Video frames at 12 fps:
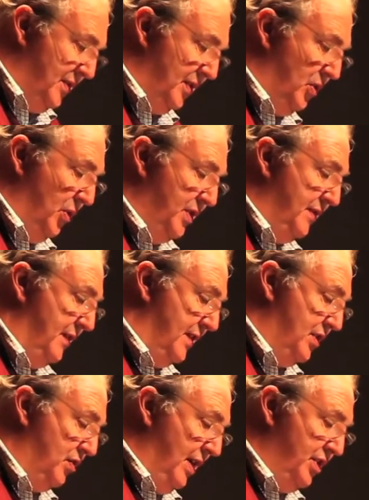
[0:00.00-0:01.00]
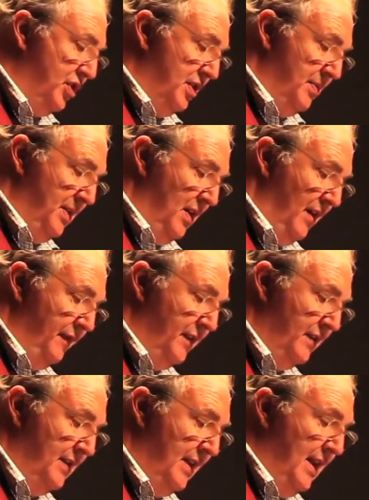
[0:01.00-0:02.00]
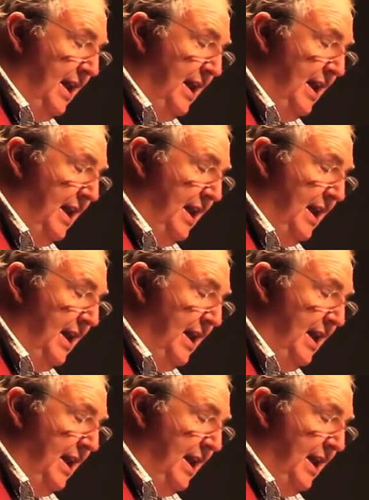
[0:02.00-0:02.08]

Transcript: the course of instruction to be offered